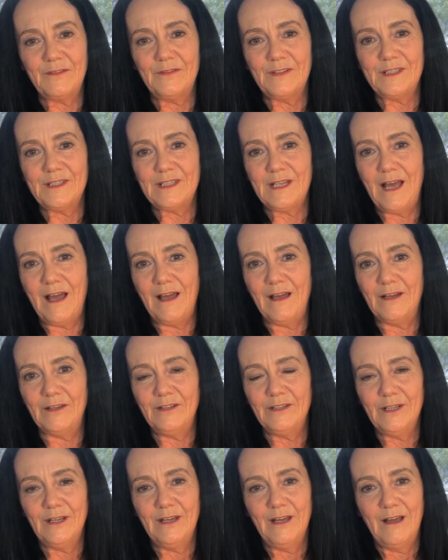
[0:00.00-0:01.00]
facade,
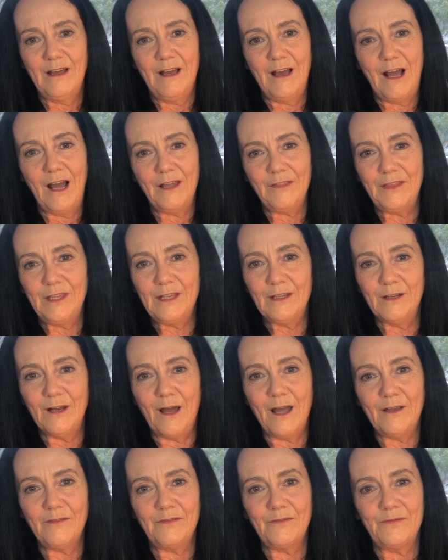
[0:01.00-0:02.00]
I think
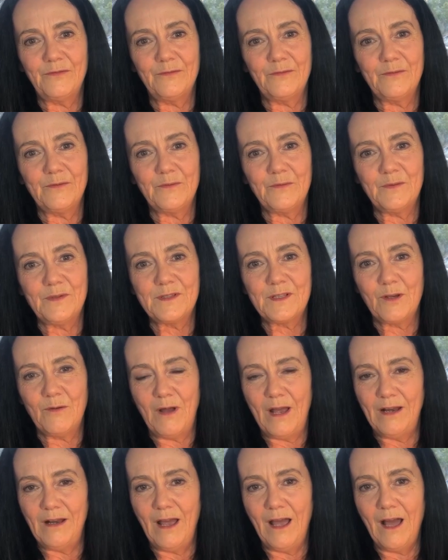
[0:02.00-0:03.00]
life was
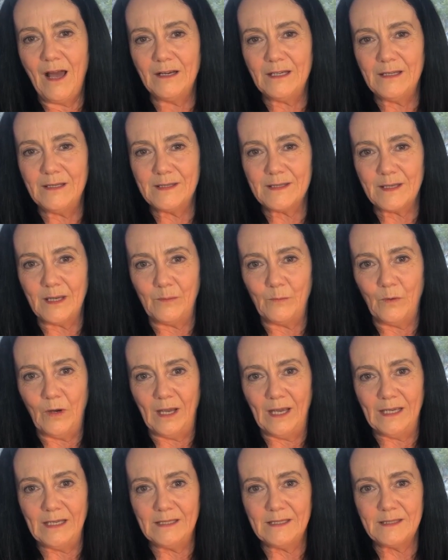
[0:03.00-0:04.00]
quite hard in some
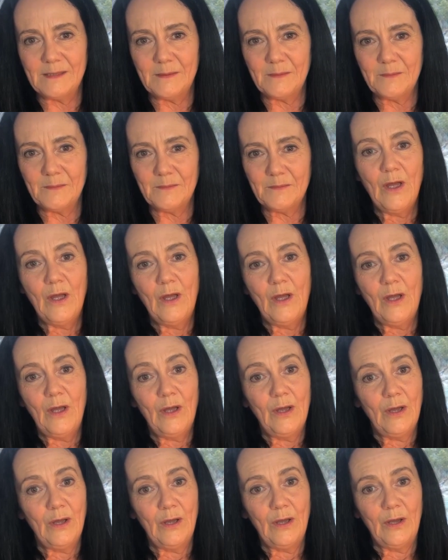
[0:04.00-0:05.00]
ways.
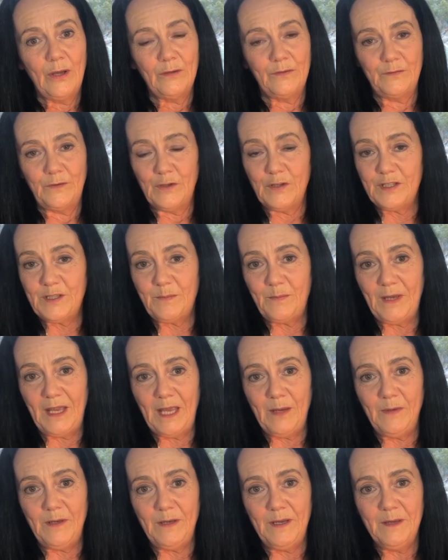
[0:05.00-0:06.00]
Her first
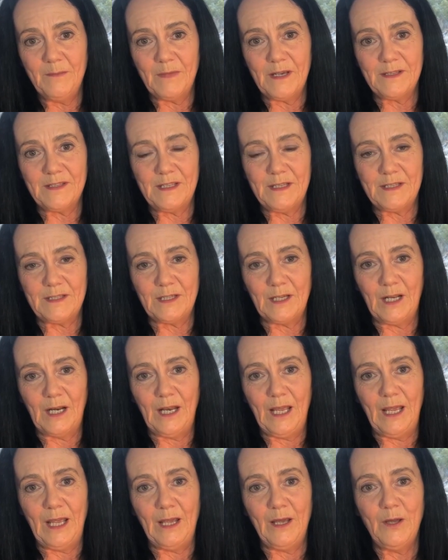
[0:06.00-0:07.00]
baby, my sister
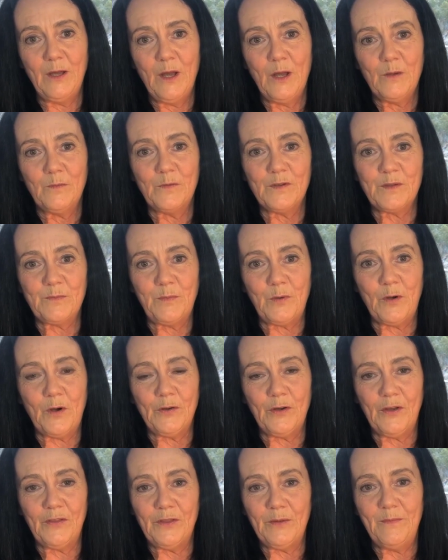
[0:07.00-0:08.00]
Claire, was born
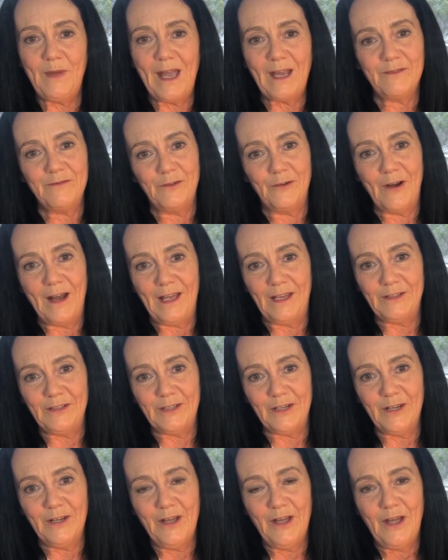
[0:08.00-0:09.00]
on the back
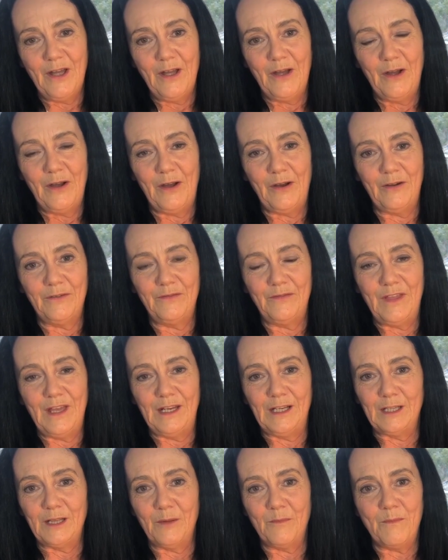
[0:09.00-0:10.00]
veranda of their
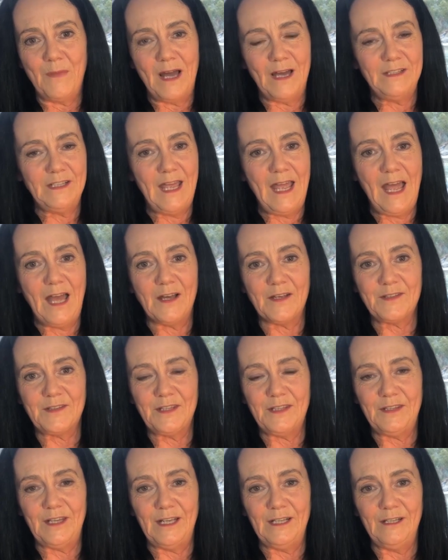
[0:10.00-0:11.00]
little mud house
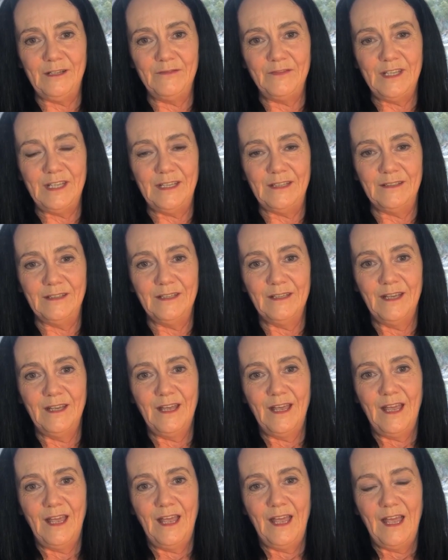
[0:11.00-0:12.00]
that they lived in.
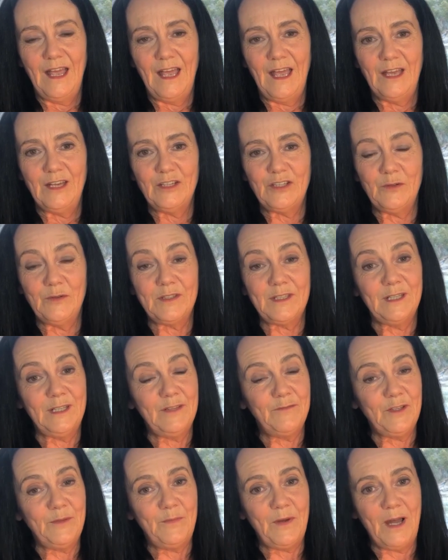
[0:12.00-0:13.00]
She was
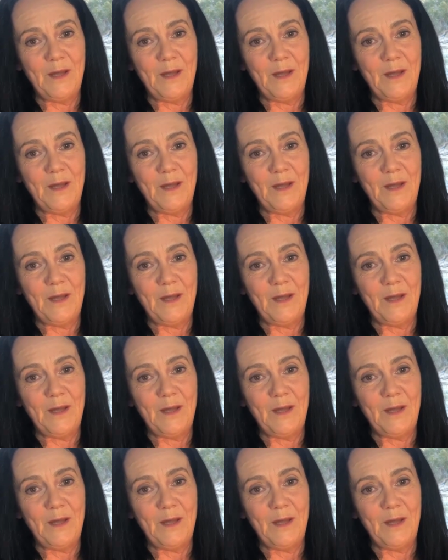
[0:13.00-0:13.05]
delivered by